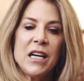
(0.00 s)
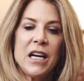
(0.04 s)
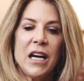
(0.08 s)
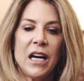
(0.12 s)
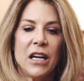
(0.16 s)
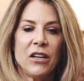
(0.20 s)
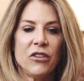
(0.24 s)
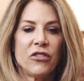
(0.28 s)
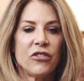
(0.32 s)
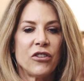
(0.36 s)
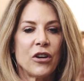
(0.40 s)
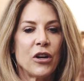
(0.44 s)

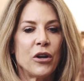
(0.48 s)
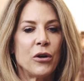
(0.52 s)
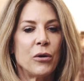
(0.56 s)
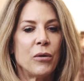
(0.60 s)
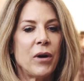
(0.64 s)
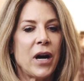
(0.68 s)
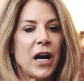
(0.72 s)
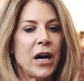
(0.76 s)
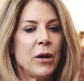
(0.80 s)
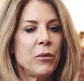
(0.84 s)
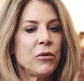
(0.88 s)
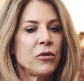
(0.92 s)
And
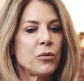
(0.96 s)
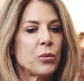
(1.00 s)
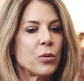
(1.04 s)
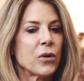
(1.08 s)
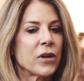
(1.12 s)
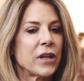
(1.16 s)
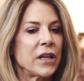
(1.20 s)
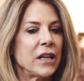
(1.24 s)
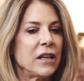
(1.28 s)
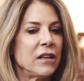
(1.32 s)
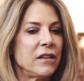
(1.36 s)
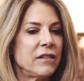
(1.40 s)
so I was
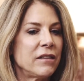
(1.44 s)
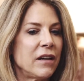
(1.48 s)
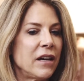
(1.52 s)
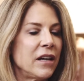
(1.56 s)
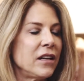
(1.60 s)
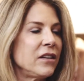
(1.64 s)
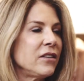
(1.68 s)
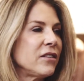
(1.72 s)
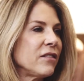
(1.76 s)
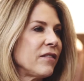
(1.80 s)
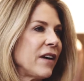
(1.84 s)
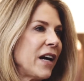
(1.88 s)
working
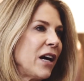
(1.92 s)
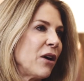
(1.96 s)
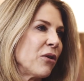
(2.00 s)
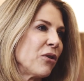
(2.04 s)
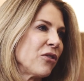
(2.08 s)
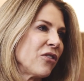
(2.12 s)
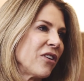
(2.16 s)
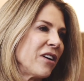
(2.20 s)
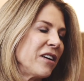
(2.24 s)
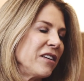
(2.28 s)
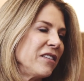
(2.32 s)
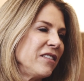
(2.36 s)
tons of
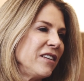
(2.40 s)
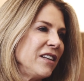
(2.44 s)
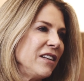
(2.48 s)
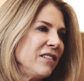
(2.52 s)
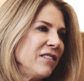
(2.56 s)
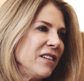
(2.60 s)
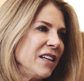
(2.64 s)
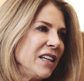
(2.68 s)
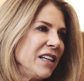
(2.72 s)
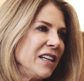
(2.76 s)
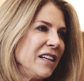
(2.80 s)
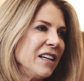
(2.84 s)
hours on
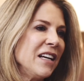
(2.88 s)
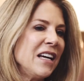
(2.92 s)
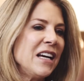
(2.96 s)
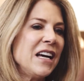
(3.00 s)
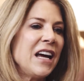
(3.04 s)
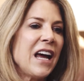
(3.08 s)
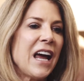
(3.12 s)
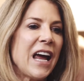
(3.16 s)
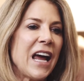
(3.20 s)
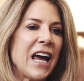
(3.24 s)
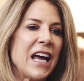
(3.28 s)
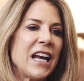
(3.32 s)
TV,
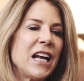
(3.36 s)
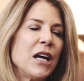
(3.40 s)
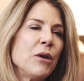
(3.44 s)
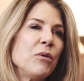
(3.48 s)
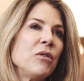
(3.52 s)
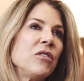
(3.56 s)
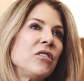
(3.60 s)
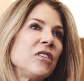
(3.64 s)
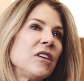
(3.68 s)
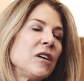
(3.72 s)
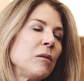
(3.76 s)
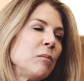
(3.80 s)
and I
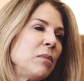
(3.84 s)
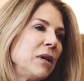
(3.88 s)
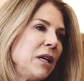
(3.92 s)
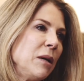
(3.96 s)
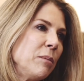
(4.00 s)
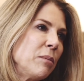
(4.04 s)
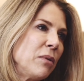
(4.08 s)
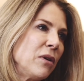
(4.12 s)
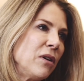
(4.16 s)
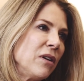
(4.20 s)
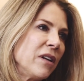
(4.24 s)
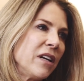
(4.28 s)
was seeing
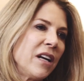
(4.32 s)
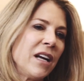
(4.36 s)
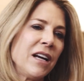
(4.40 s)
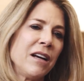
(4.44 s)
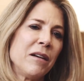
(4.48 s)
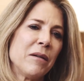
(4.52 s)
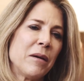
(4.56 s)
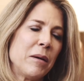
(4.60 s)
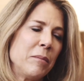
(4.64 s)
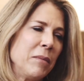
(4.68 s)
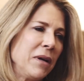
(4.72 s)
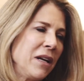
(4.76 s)
people, and
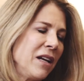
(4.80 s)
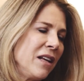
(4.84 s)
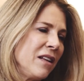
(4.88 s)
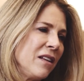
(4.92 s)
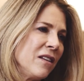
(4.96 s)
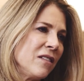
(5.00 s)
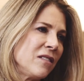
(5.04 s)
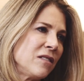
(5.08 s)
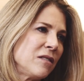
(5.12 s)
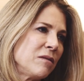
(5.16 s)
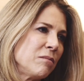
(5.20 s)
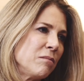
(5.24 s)
I had
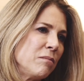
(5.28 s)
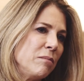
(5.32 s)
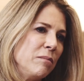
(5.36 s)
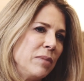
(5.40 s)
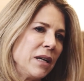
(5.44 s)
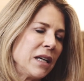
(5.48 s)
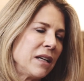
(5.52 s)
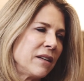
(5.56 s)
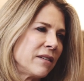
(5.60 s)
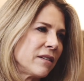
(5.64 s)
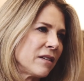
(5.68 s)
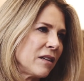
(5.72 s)
this
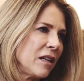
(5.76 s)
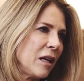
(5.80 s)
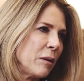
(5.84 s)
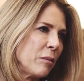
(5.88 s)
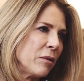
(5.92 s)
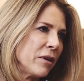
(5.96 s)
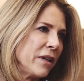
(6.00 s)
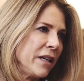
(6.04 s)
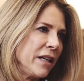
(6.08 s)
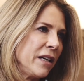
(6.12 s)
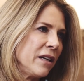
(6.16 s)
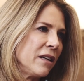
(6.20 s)
big
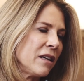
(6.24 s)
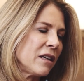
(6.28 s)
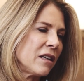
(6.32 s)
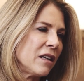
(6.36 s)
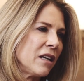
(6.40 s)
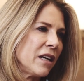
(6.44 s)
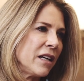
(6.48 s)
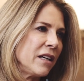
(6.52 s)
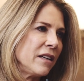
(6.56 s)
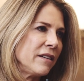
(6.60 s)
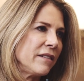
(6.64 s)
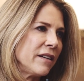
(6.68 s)
celebrity
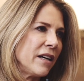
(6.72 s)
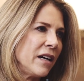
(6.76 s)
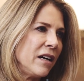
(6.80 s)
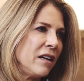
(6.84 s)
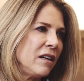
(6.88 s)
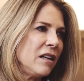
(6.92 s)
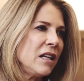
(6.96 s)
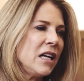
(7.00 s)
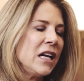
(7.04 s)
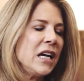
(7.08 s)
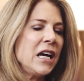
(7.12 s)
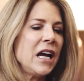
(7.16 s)

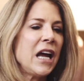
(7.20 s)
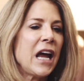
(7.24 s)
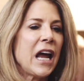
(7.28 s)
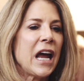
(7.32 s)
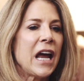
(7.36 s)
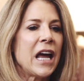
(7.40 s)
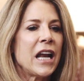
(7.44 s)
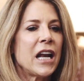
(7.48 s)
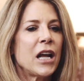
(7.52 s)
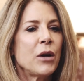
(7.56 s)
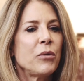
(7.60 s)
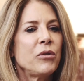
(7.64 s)
clientele,
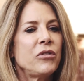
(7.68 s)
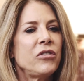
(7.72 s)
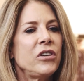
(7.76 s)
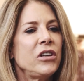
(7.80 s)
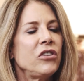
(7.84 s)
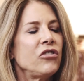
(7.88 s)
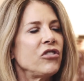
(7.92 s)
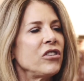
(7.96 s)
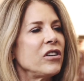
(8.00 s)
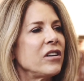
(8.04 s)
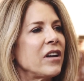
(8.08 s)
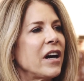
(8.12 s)
and I was
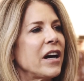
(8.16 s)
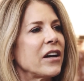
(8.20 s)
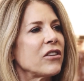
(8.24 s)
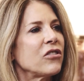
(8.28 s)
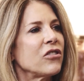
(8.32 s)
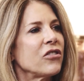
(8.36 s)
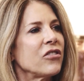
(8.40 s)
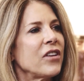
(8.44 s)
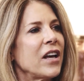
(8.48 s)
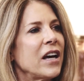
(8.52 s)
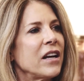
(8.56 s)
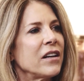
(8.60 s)
teaching
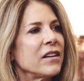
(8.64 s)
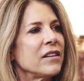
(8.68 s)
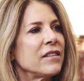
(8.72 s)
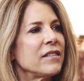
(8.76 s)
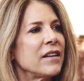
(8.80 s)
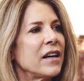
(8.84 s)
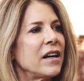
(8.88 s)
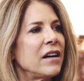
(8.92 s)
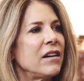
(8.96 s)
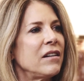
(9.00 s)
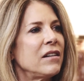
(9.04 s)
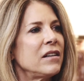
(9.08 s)
doctors how to
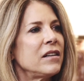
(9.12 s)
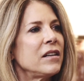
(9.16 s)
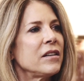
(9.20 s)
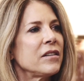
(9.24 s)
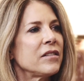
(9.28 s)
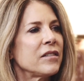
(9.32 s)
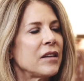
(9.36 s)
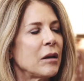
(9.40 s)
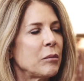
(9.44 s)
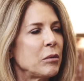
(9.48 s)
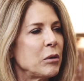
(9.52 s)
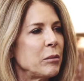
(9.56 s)
sell
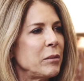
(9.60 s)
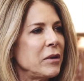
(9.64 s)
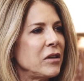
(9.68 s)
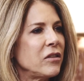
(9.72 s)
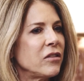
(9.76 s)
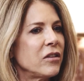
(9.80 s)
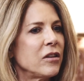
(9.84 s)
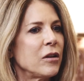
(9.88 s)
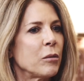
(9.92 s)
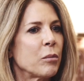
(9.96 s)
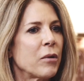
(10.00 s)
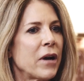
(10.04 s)

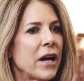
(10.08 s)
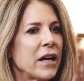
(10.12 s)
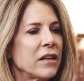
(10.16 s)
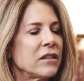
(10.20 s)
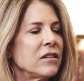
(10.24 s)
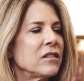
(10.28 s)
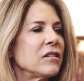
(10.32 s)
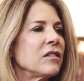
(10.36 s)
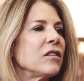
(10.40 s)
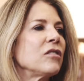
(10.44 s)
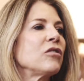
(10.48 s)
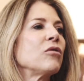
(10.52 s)
supplements in their
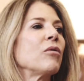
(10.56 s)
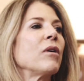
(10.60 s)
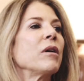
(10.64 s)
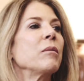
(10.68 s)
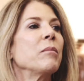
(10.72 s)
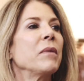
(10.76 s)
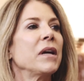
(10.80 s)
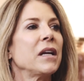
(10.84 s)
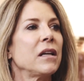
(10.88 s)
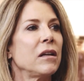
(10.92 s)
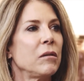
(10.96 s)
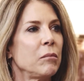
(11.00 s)
practices, so
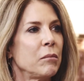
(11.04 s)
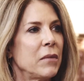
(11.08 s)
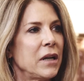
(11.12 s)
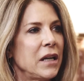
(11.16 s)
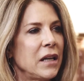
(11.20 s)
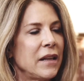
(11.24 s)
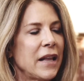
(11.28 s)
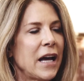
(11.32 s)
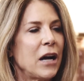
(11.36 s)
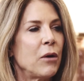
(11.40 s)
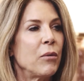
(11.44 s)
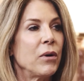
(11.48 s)
I'm making
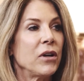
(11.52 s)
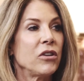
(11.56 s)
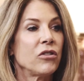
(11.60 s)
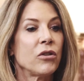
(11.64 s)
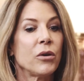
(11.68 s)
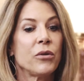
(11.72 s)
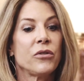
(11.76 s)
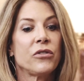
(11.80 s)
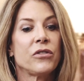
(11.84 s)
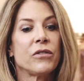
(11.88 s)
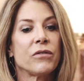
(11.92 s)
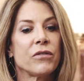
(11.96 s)
money that way.
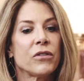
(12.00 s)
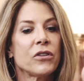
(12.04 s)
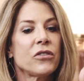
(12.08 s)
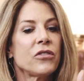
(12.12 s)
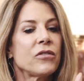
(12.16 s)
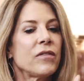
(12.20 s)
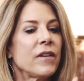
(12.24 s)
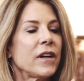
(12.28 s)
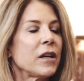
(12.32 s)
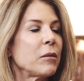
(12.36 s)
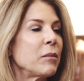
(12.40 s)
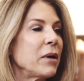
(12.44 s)
So I was
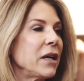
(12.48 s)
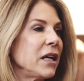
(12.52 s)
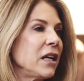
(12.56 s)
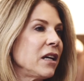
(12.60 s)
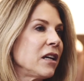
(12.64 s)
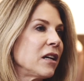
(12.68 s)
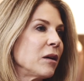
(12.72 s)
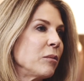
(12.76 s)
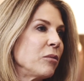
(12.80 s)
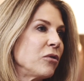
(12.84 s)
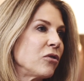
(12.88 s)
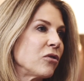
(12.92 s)
diversifying my
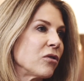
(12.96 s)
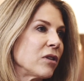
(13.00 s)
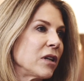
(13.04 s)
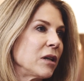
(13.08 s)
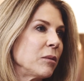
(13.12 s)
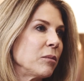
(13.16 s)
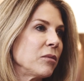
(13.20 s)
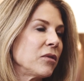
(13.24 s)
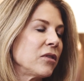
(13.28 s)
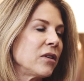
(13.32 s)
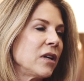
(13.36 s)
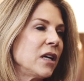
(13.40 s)
income
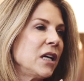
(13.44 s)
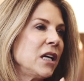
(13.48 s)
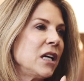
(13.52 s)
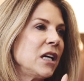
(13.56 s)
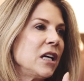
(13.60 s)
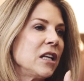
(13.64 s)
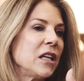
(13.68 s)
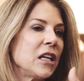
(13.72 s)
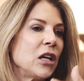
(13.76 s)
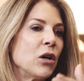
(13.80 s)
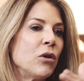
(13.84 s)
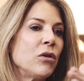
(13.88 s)
streams.
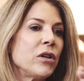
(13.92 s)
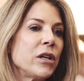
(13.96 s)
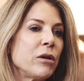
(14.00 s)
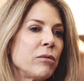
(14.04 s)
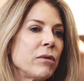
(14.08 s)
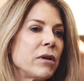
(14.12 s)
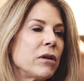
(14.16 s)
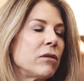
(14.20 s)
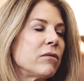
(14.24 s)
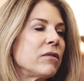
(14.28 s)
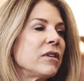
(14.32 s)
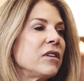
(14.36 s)
The only
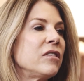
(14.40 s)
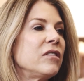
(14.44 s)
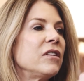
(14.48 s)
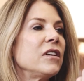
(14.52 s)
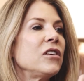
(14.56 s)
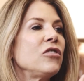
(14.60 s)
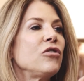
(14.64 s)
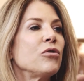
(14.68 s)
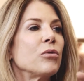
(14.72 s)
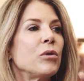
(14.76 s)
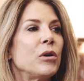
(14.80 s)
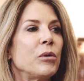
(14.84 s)
real
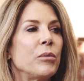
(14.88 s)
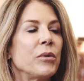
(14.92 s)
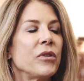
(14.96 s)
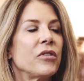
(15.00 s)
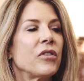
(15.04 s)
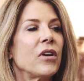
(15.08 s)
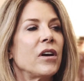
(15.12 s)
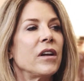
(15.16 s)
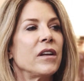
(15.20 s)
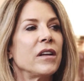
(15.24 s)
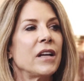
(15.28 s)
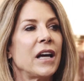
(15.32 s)
residual
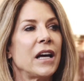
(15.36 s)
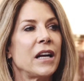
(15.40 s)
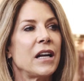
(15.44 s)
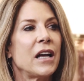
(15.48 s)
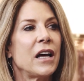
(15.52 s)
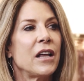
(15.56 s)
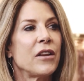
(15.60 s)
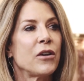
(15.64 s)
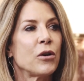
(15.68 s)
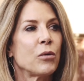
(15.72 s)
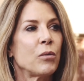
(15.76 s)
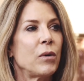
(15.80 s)
was on that
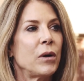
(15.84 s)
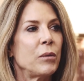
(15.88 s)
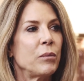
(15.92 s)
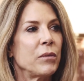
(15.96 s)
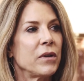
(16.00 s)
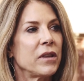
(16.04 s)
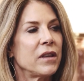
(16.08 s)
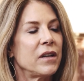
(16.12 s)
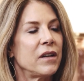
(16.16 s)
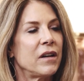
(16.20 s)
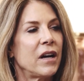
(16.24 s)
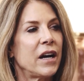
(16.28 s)
other one
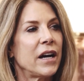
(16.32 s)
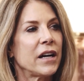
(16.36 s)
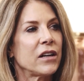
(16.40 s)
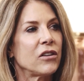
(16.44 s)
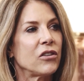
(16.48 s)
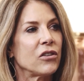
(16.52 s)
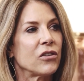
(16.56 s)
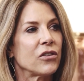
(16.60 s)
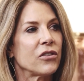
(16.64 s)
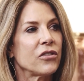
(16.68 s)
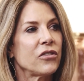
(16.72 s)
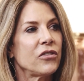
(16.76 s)
with the
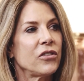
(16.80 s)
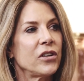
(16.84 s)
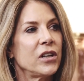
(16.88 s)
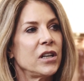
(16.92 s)
doctors.